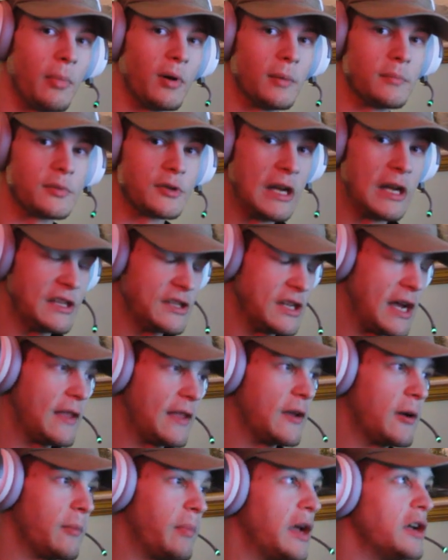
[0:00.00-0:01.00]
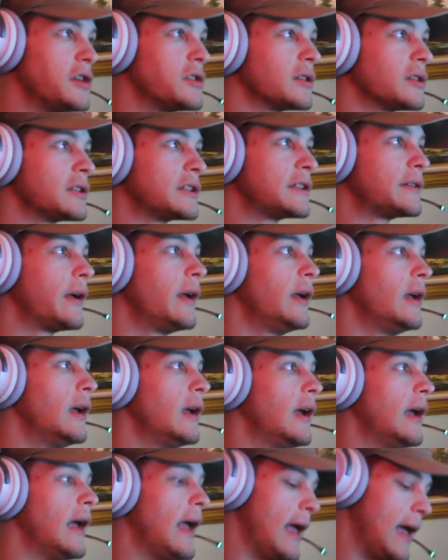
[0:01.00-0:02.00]
up. So I sat there patiently,
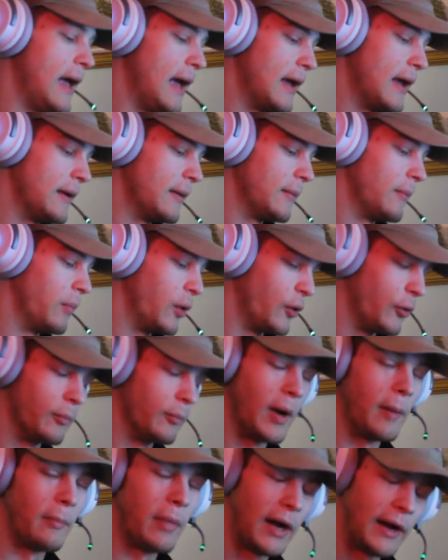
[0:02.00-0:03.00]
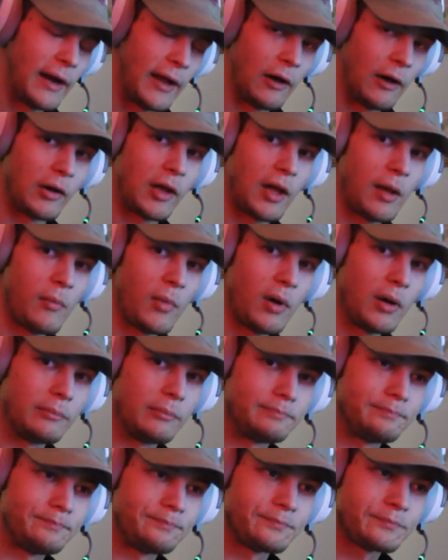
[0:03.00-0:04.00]
and boom, my buy now came up.
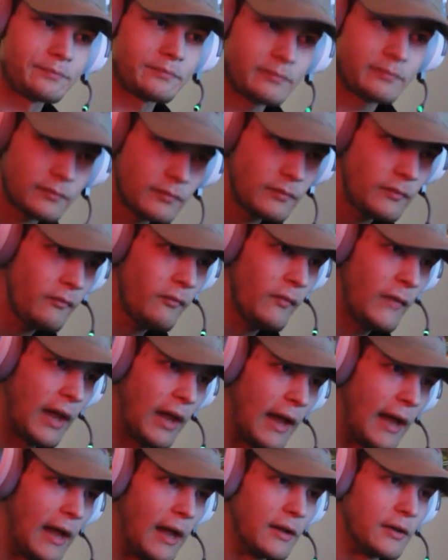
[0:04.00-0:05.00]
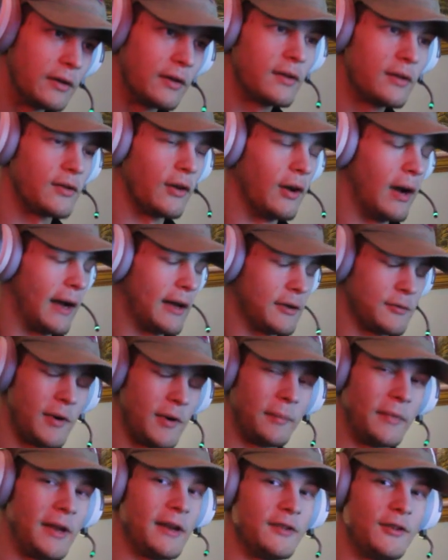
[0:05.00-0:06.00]
And so I guess what
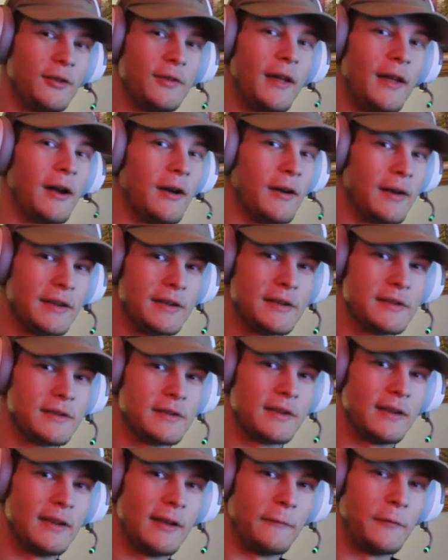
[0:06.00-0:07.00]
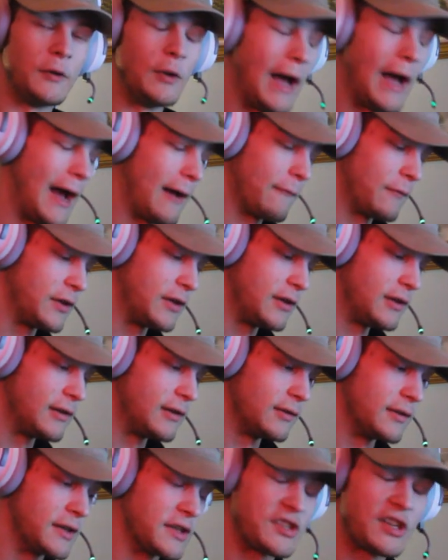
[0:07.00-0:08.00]
I'm getting to there is, if you have
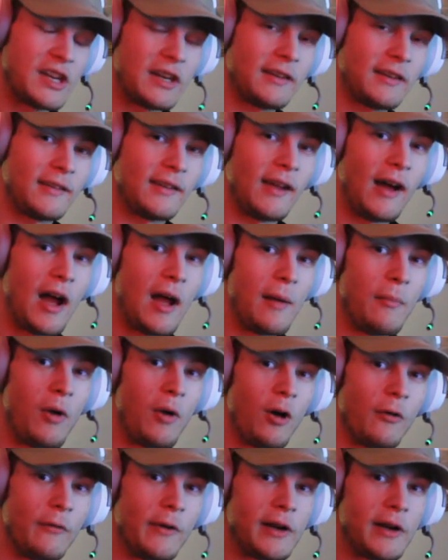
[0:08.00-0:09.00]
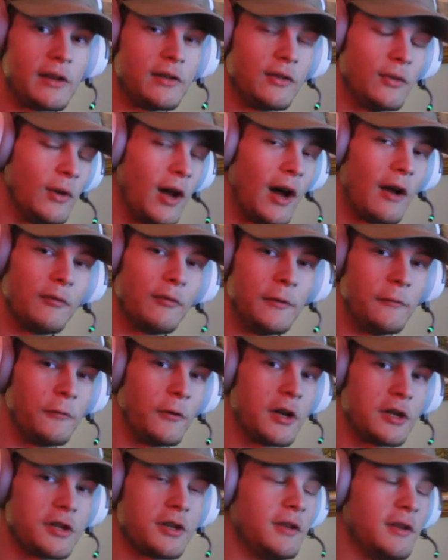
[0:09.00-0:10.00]
the synced time already, do not
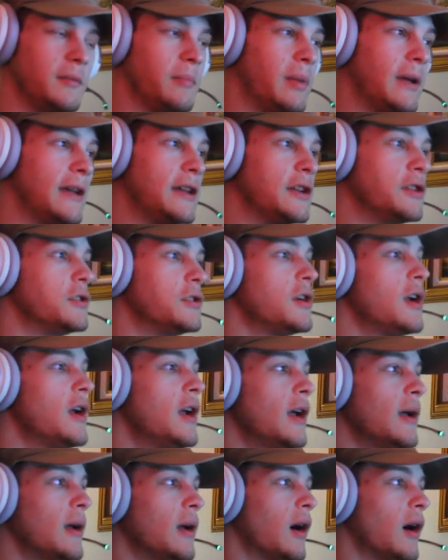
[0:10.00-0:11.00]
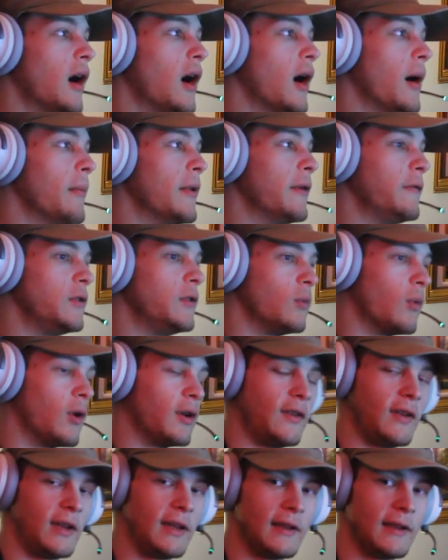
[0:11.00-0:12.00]
refresh the page if you
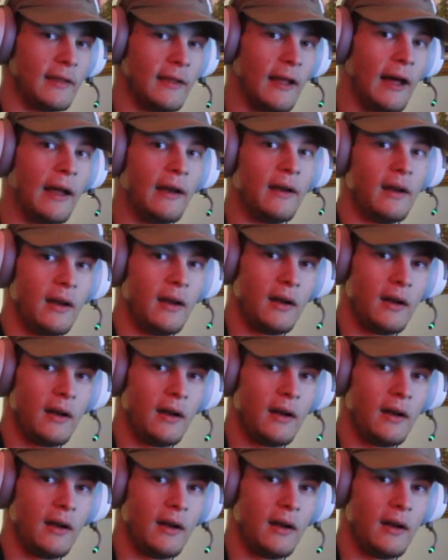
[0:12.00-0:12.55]
want to get that